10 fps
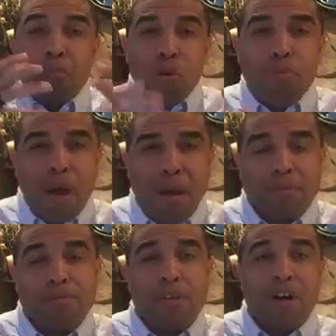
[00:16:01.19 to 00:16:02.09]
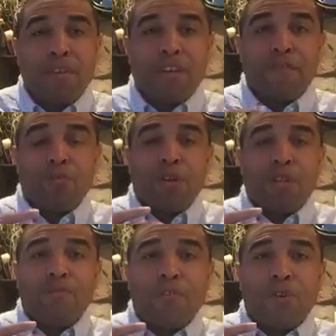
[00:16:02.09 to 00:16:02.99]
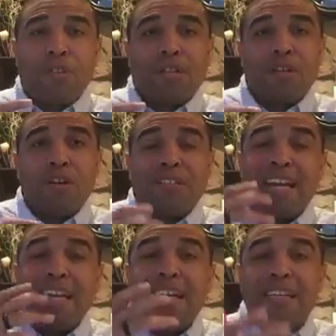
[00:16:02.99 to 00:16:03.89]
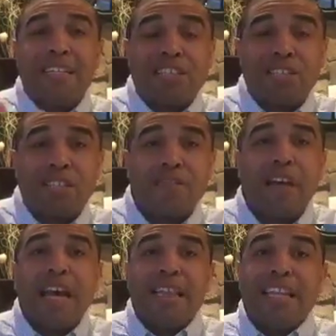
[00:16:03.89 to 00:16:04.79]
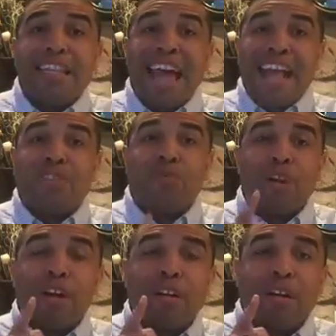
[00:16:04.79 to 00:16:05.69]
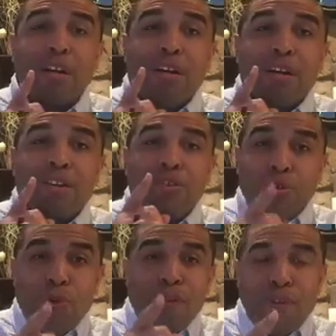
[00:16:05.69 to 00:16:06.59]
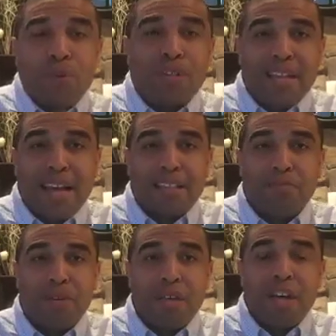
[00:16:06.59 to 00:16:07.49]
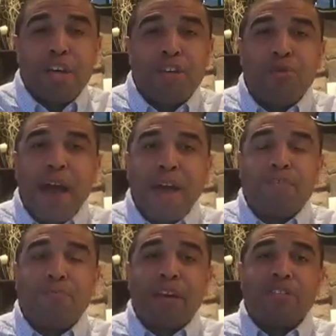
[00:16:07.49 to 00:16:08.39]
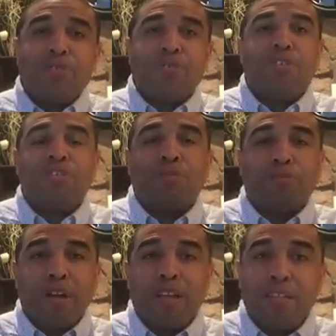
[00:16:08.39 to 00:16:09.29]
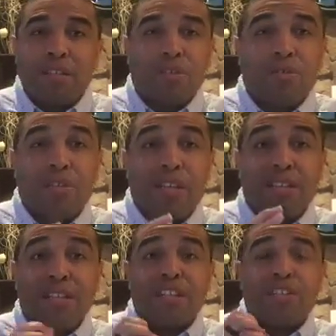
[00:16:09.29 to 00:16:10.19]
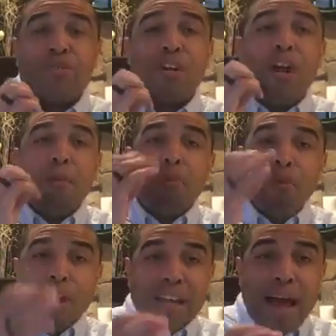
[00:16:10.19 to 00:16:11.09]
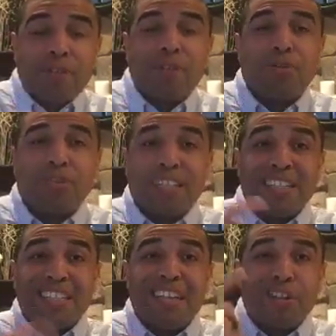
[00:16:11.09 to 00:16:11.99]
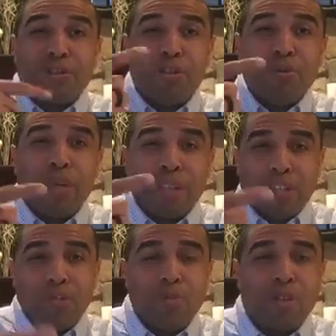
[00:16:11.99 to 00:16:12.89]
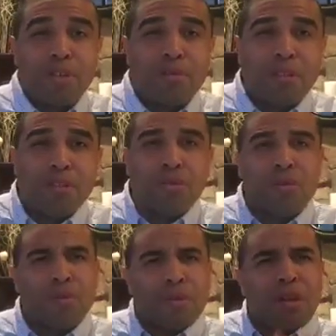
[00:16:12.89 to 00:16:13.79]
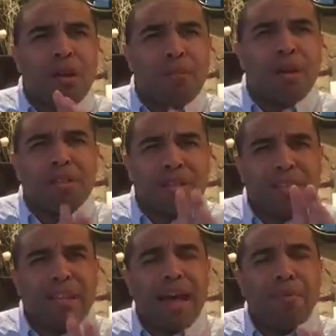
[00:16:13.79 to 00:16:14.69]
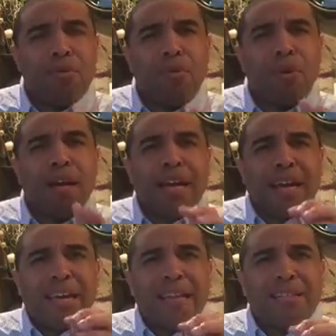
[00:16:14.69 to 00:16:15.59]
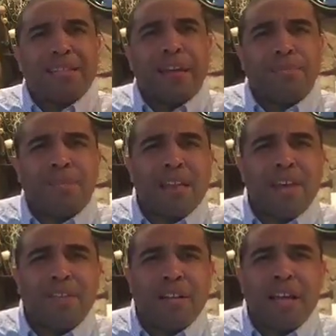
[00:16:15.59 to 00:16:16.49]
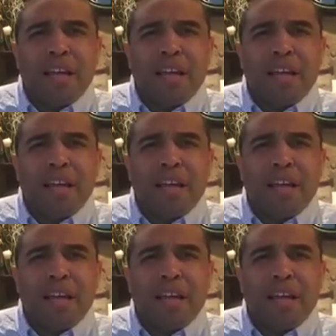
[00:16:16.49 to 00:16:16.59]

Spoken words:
more problem solving, if you want them focusing on taking initiative, then that's where your focus has to be. You have to make sure that you're praising those things and that you're pointing out those things that they're doing that you want them to do. And we'll talk about this a lot more in step 7